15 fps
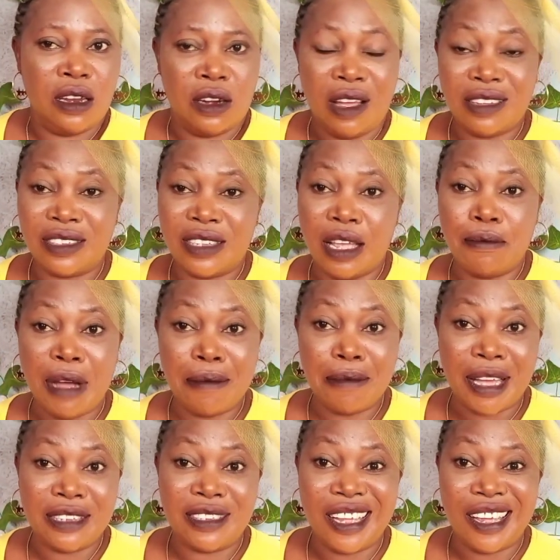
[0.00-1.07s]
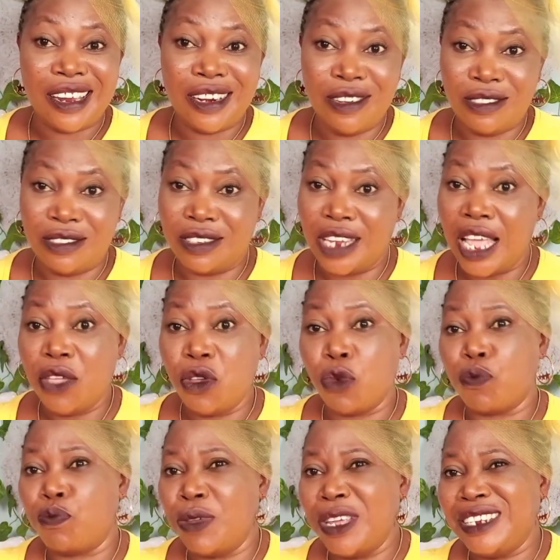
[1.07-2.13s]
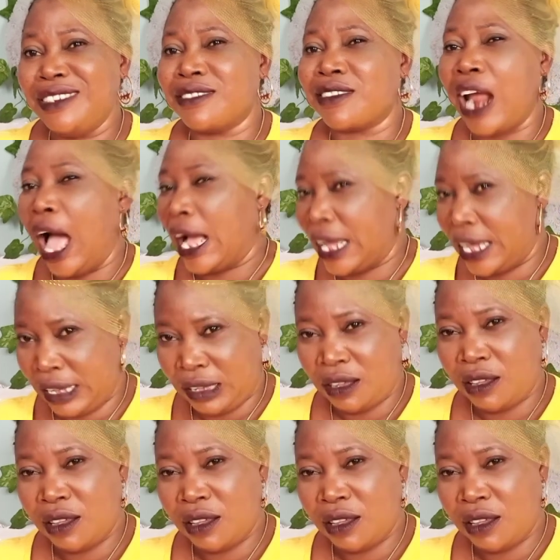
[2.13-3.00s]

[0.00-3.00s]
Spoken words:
Don't say, mama, say clothes. Then you pick drag.